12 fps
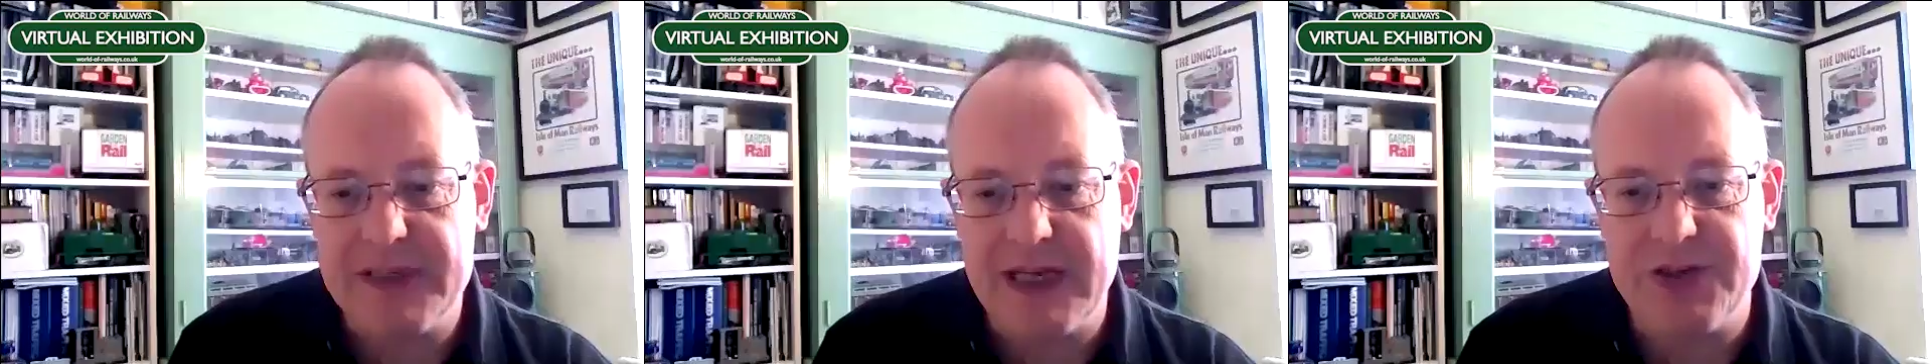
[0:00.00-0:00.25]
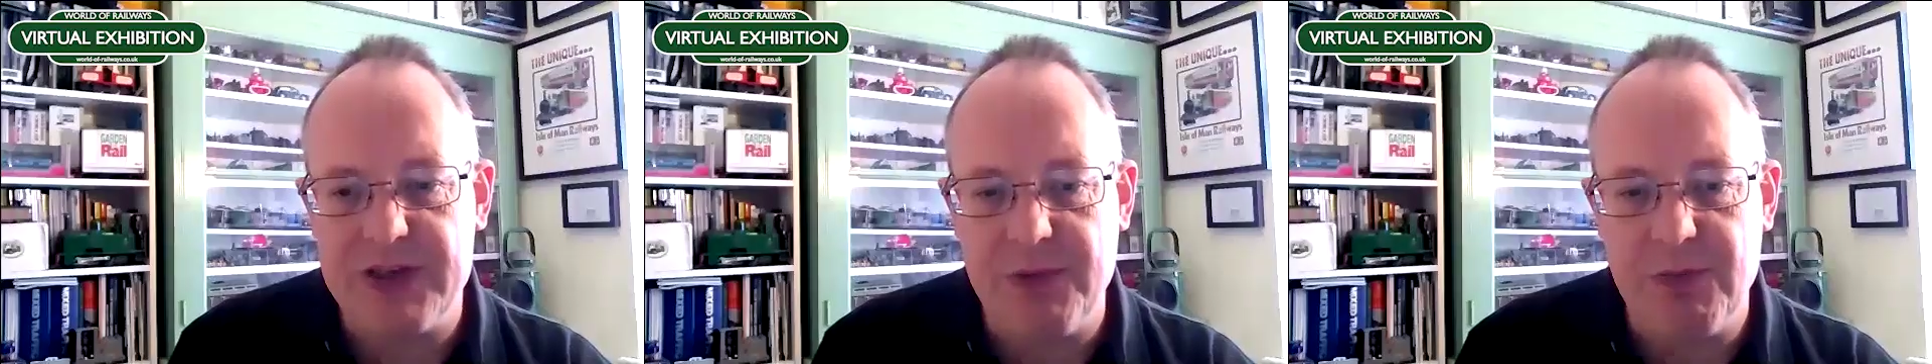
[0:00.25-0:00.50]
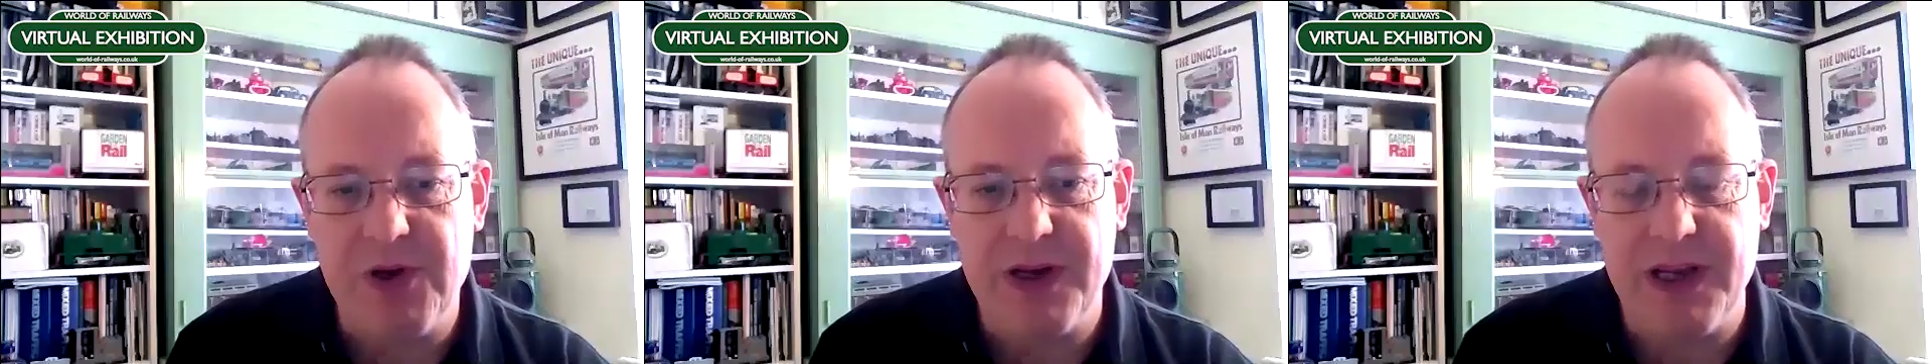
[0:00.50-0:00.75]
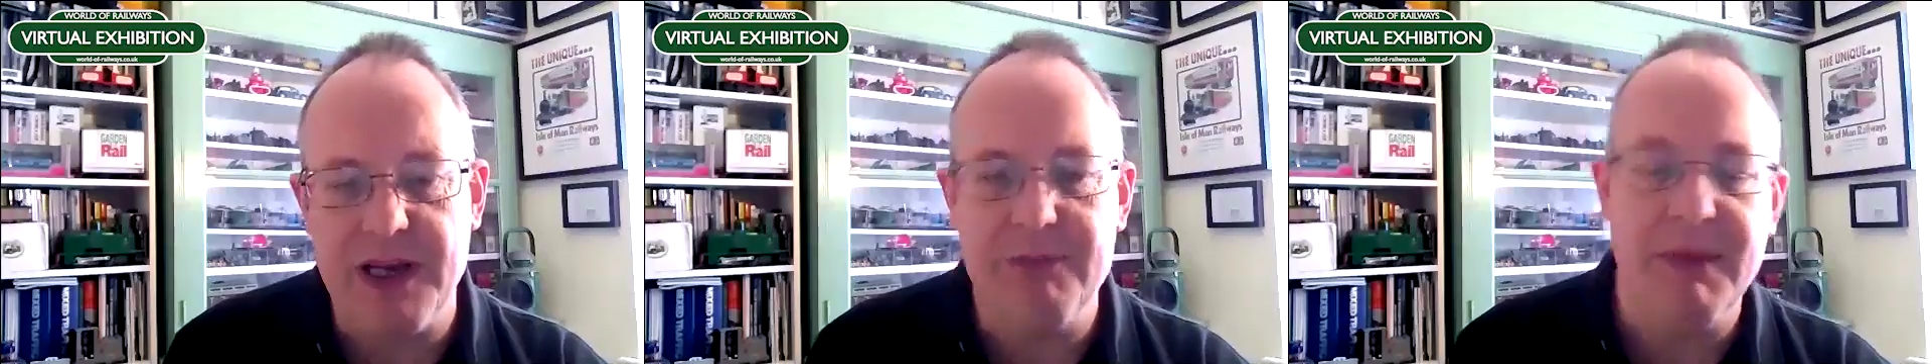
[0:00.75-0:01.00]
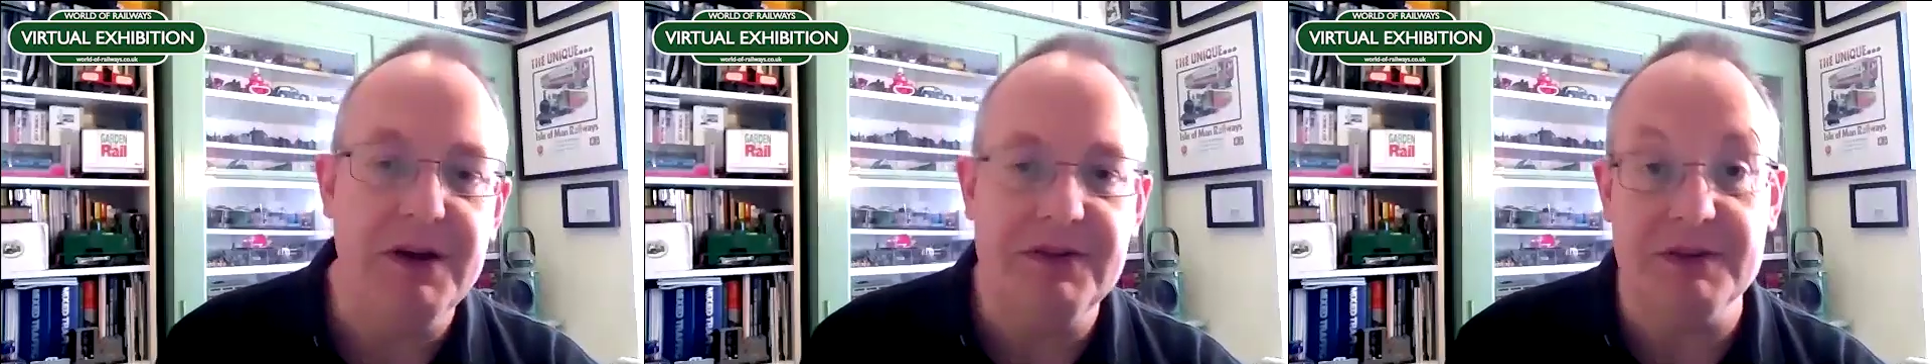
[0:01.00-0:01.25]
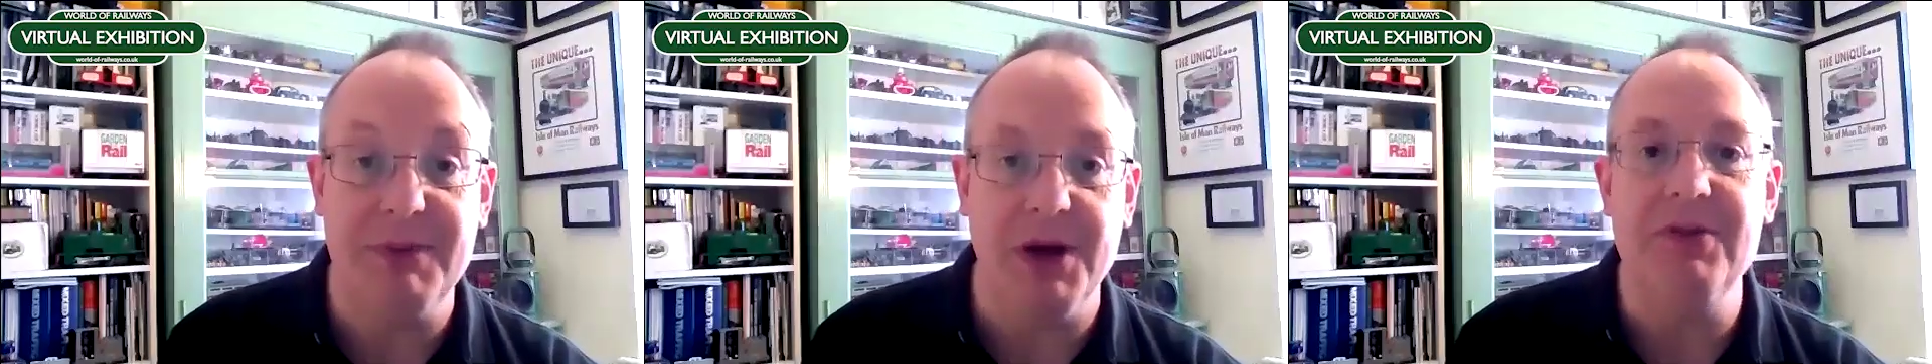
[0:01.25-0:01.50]
is actually working a
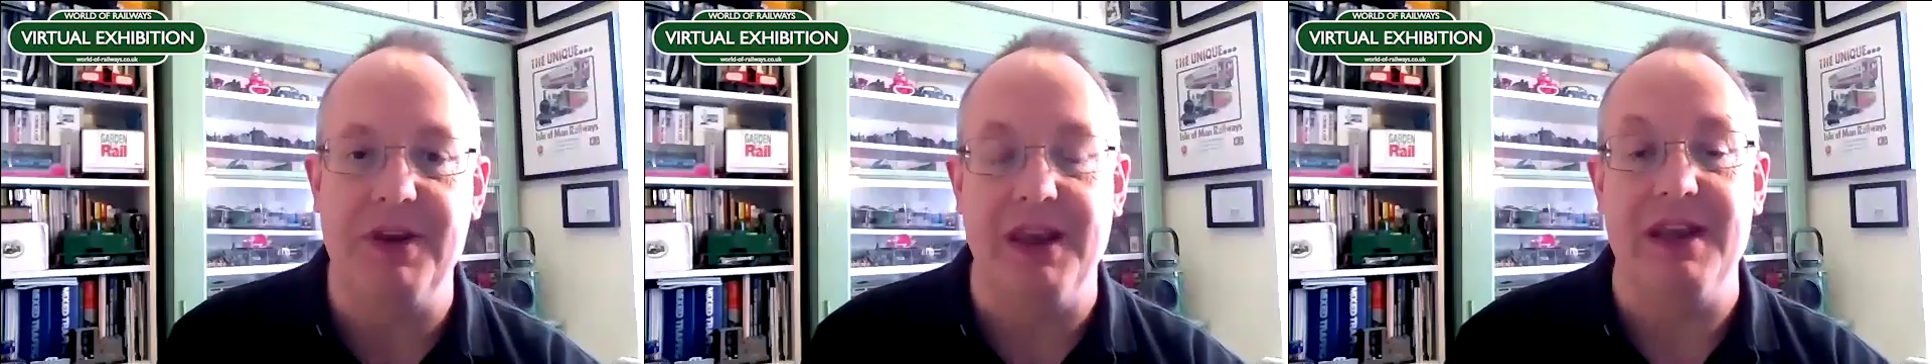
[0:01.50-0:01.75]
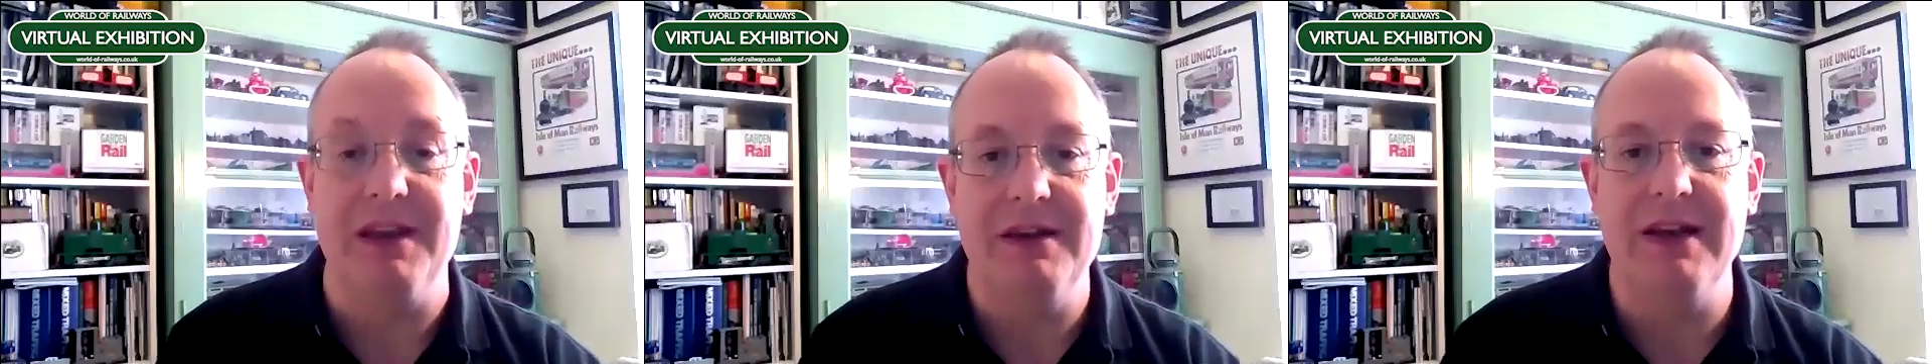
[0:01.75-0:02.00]
motor bogie,